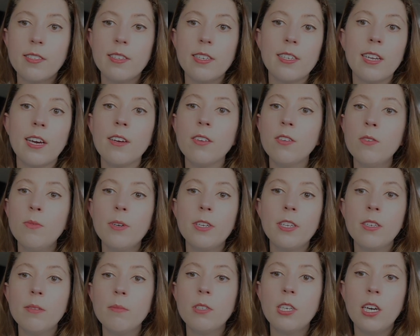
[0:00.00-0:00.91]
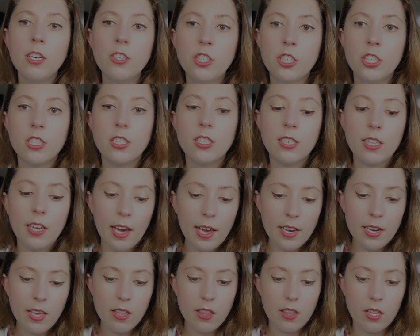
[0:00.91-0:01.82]
and I don't want him touching
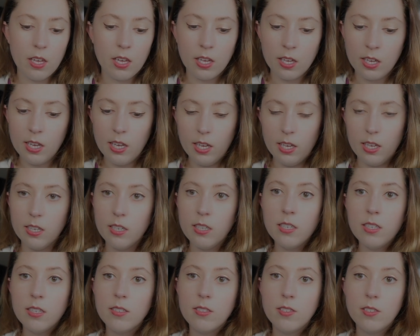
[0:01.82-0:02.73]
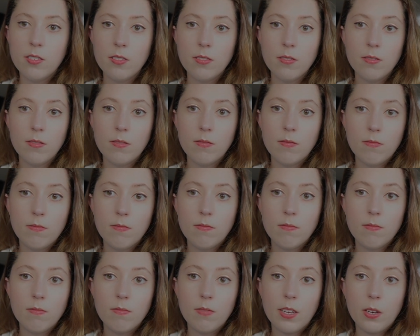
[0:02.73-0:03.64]
anything in his,
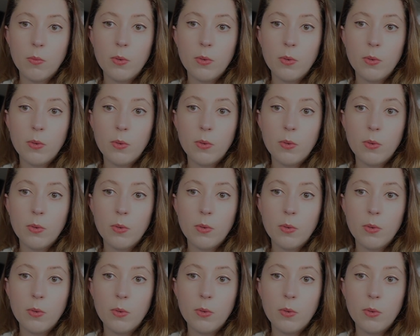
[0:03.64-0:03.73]
like